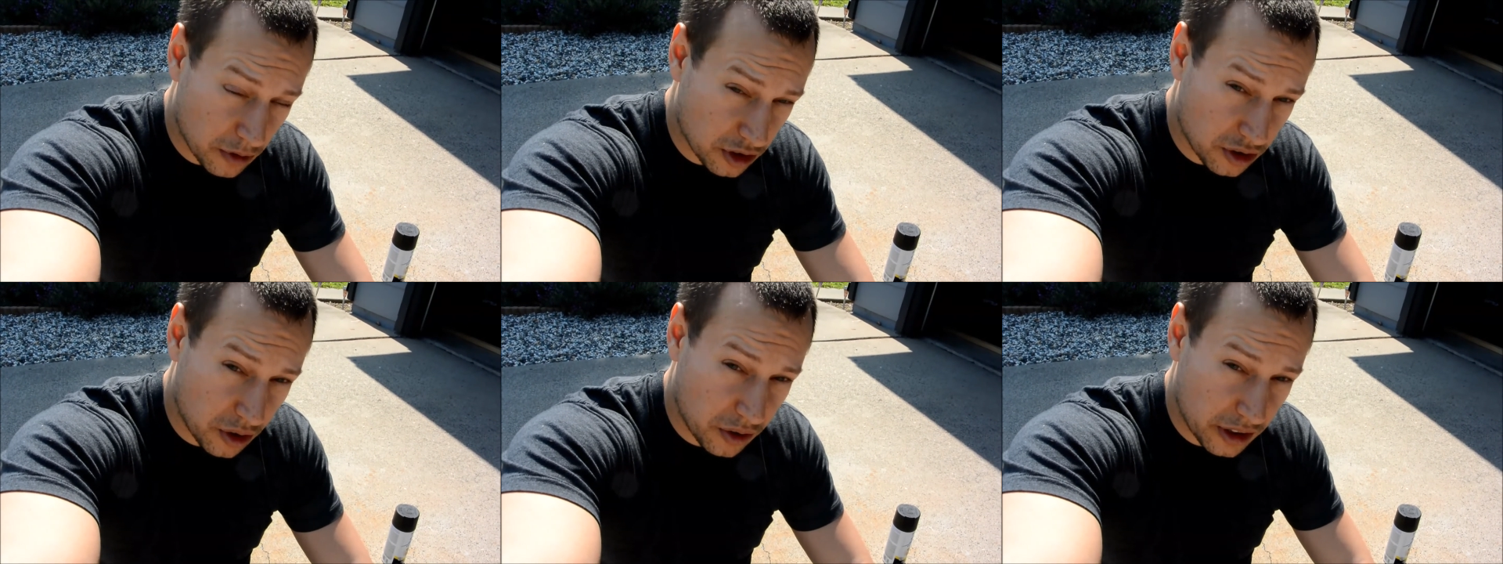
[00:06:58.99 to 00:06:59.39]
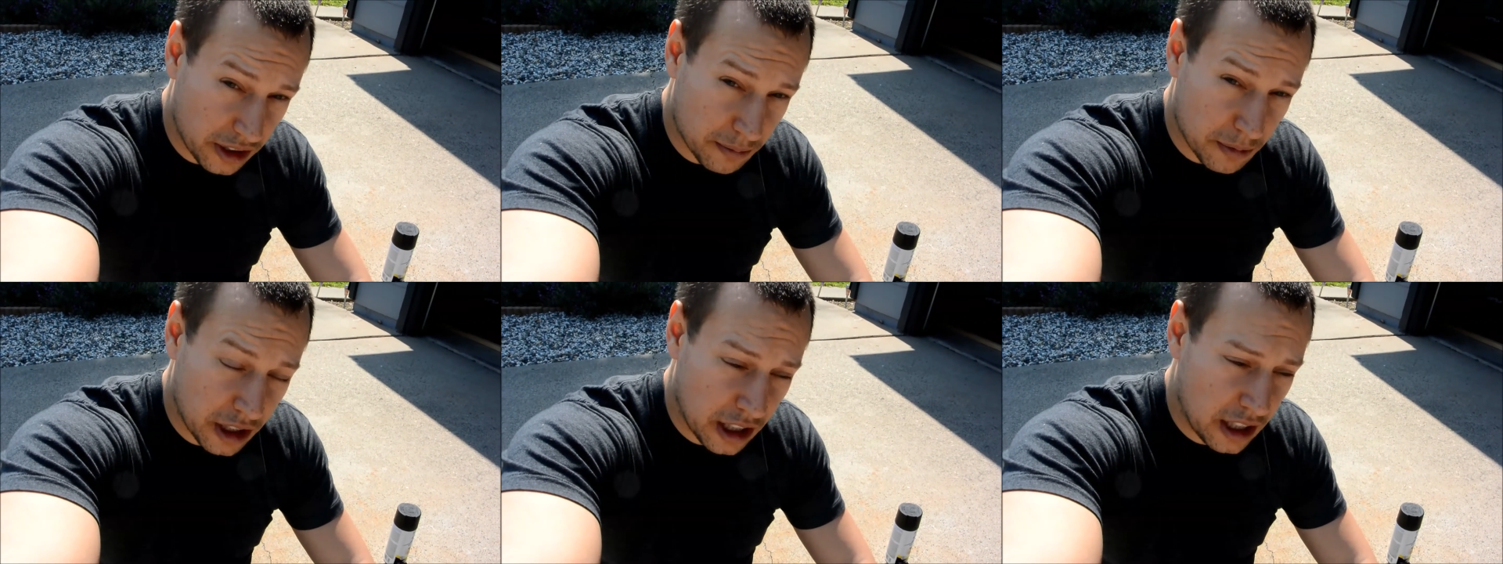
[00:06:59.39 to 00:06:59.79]

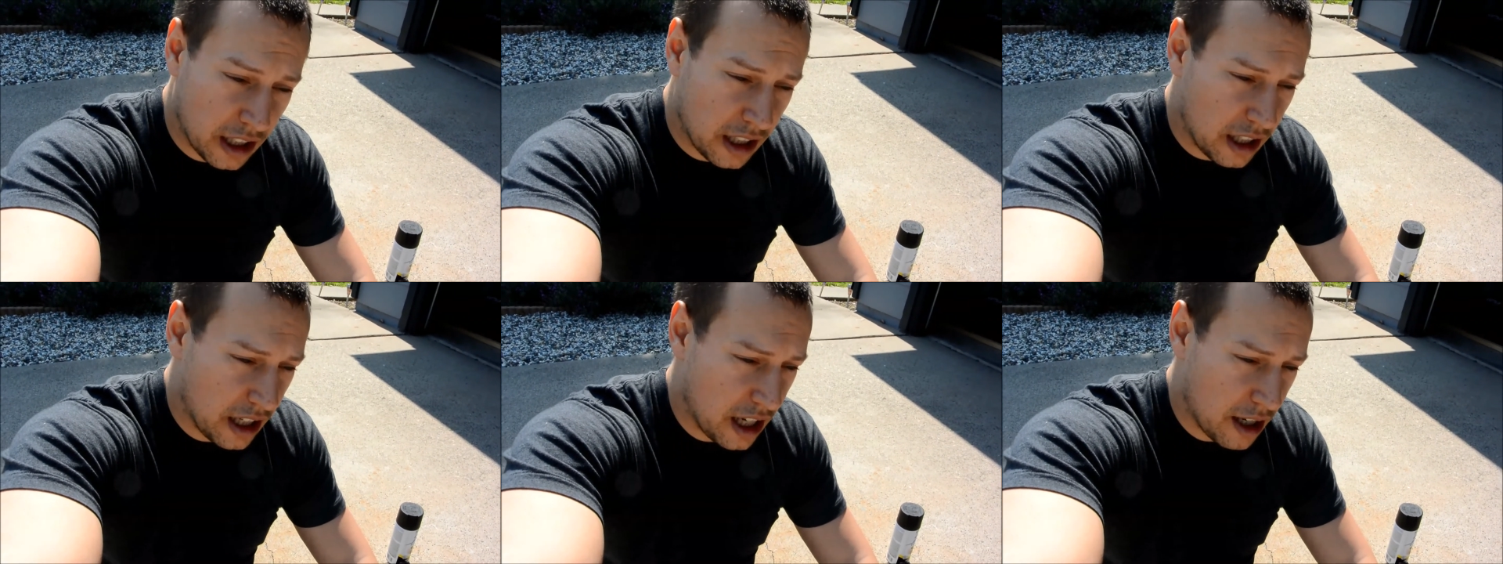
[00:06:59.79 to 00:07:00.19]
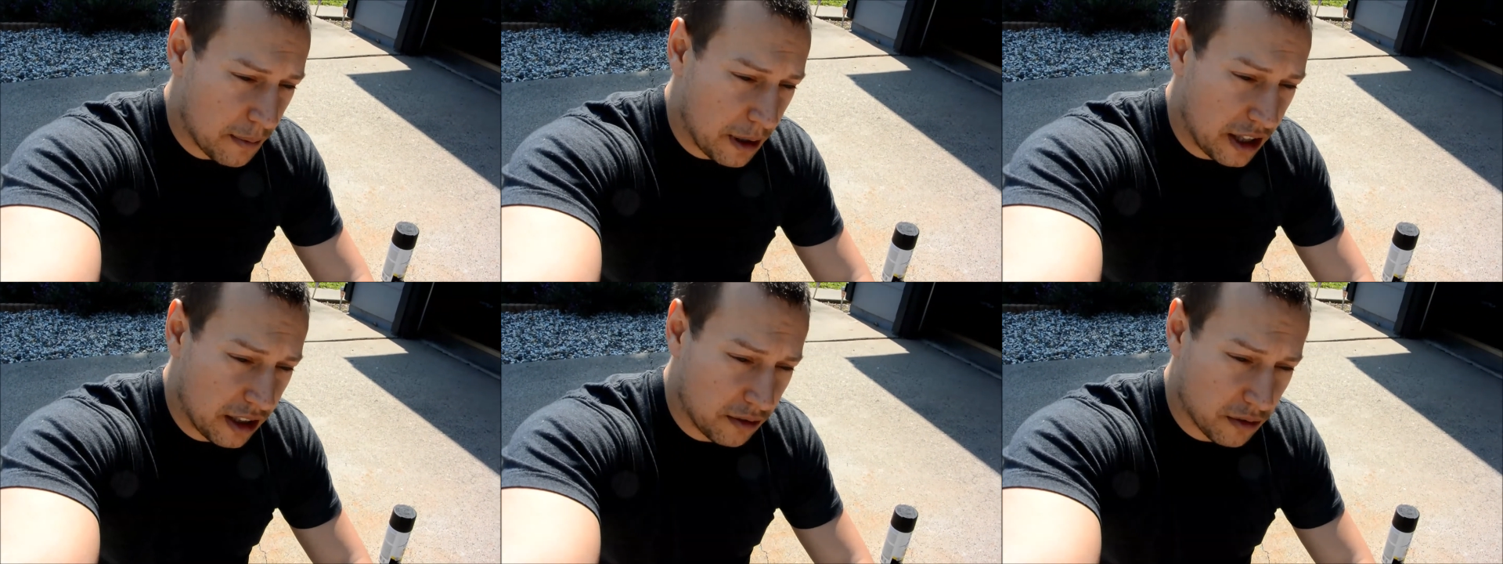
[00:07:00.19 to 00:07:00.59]
Rust-Oleum.
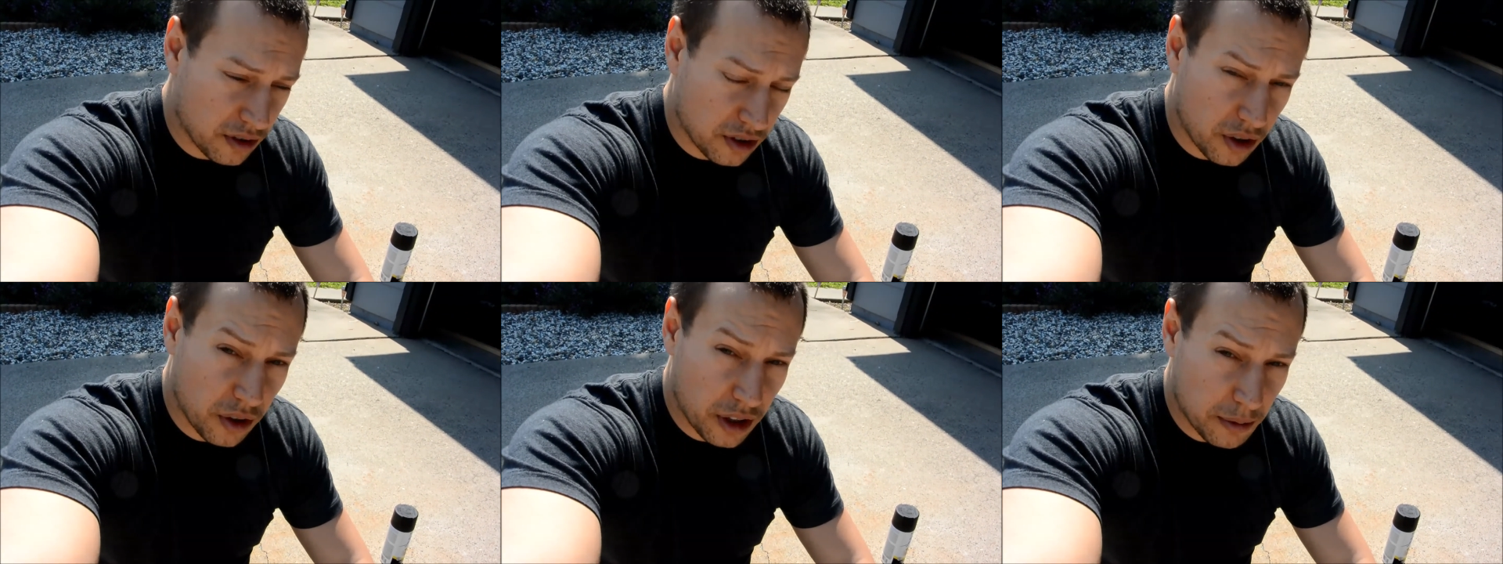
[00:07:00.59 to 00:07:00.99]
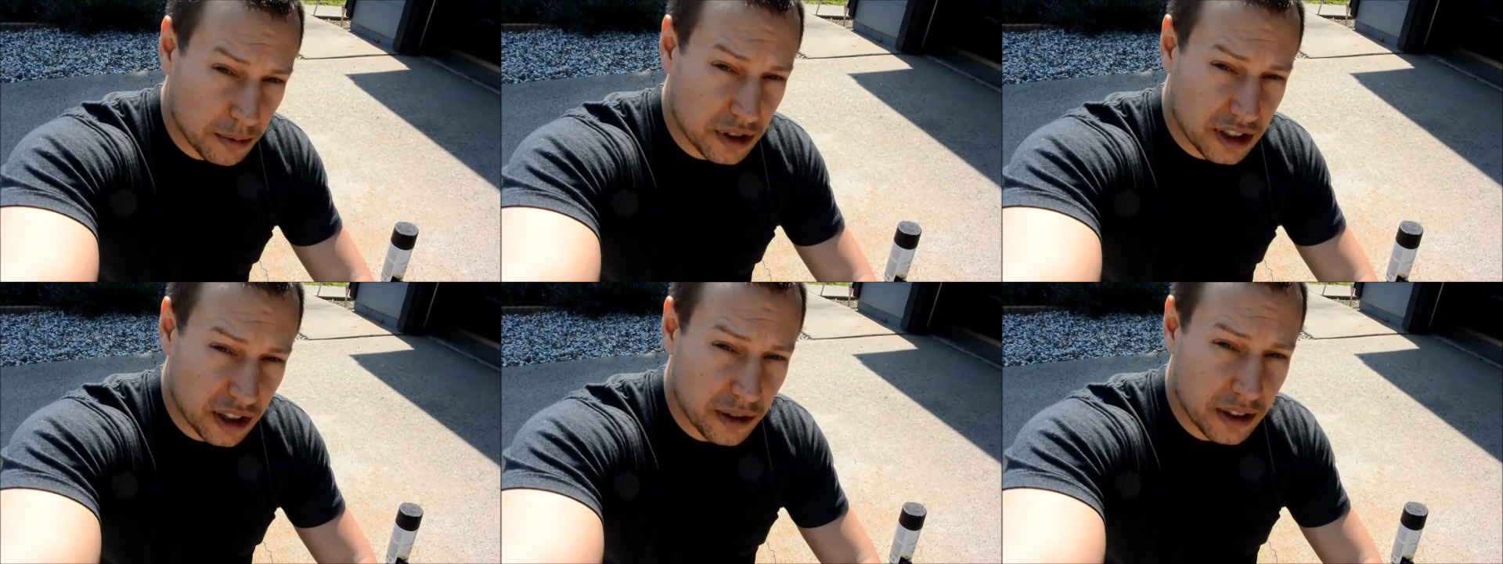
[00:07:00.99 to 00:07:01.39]
I think Rust-Oleum
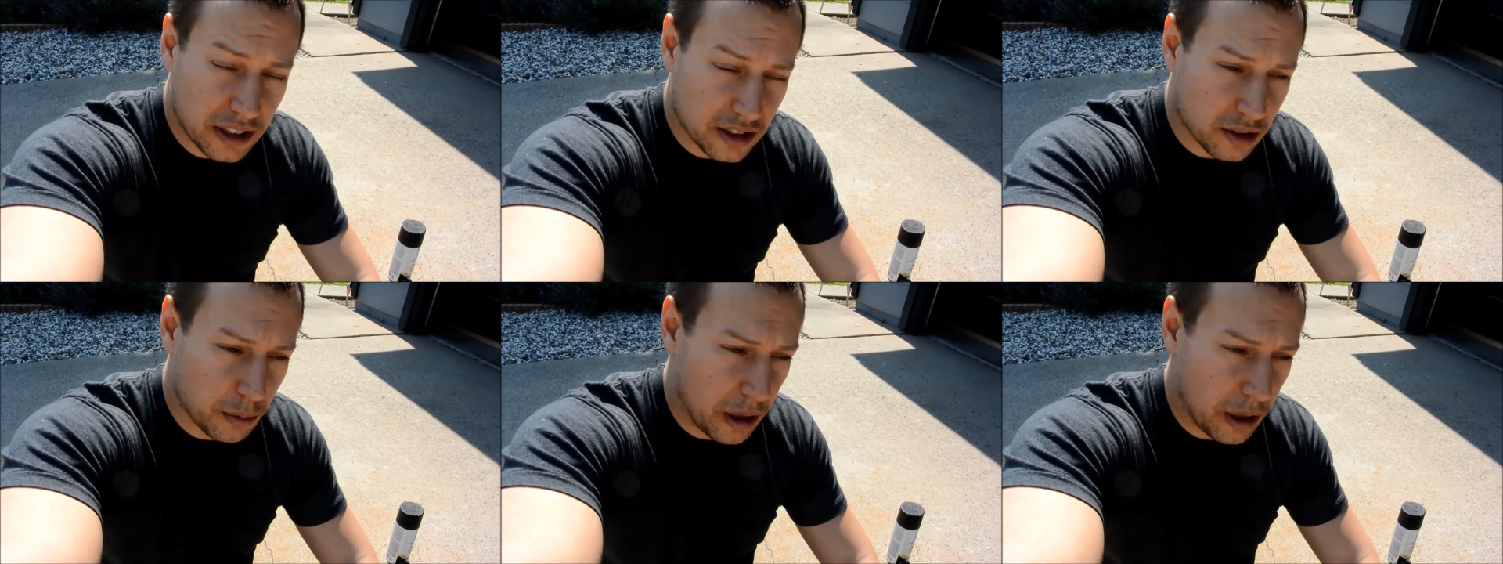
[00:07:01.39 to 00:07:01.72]
still is the